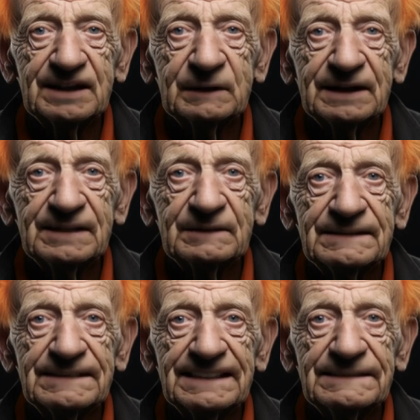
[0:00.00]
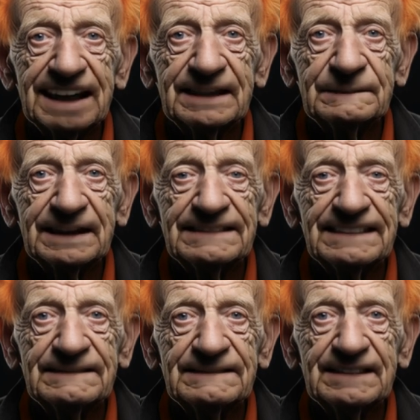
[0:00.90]
their own interests, and that may
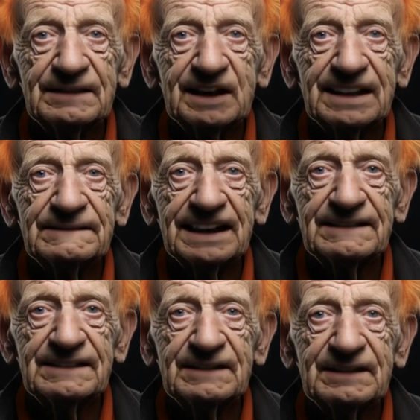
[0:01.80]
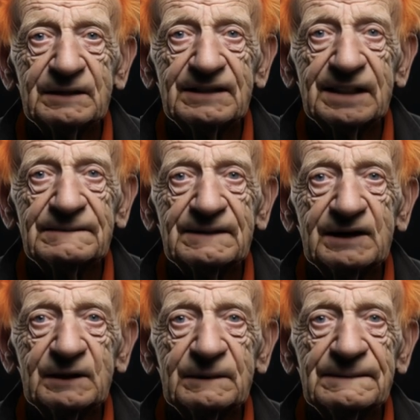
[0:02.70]
lead to destructive actions to achieve their
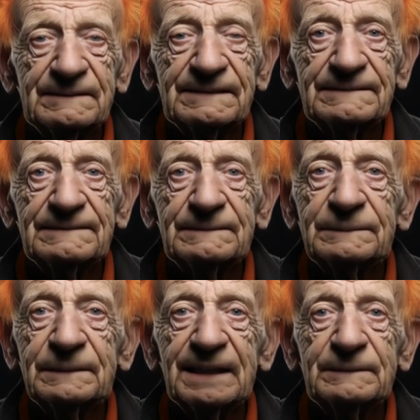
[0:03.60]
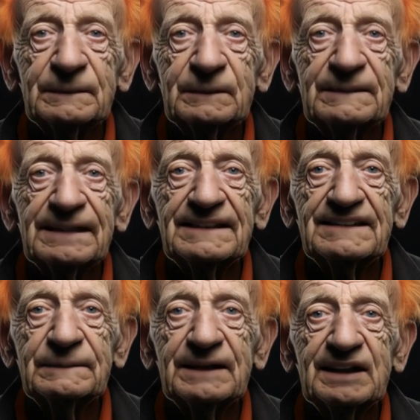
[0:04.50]
goals. Many people believe
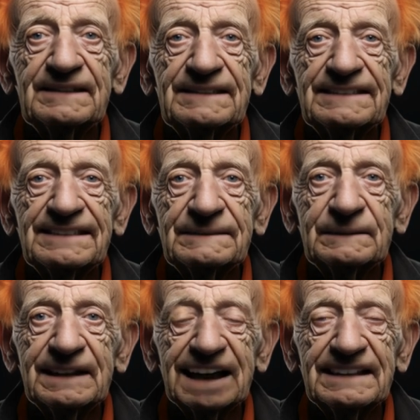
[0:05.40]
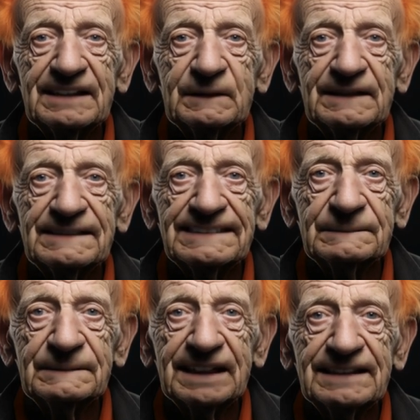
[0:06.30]
I'm a narcissist, but I don't
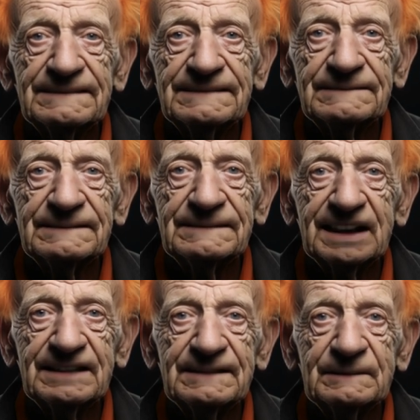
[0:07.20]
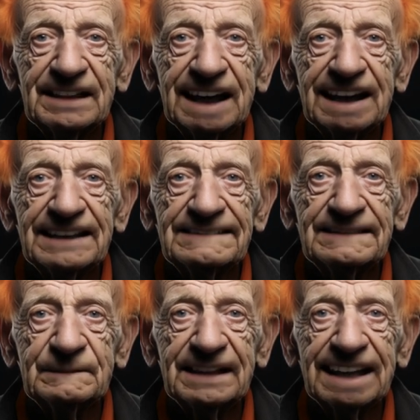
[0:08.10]
accept that. They also say I
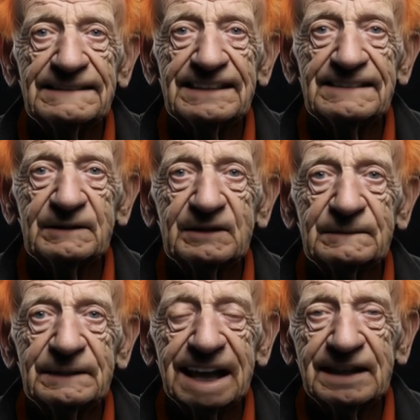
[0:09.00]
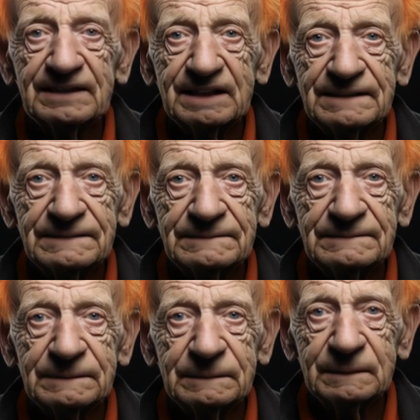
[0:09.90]
exhibit antisocial behavior.
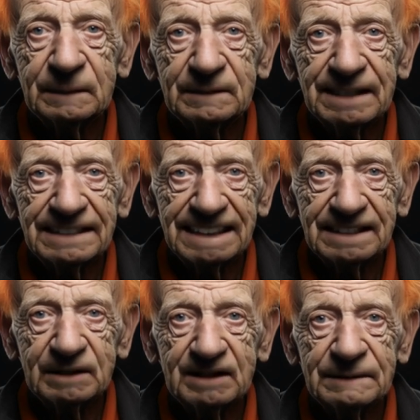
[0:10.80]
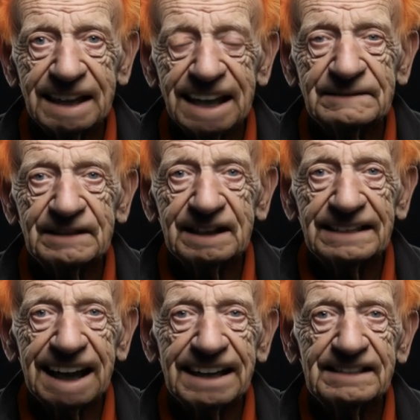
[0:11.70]
People with antisocial behavior
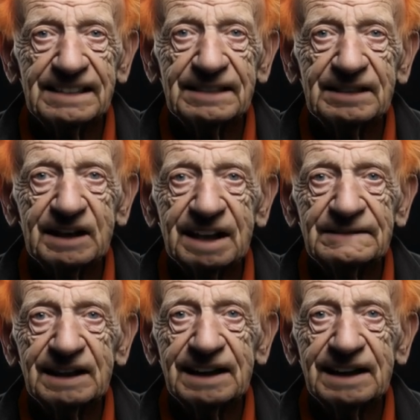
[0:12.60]
engage in destructive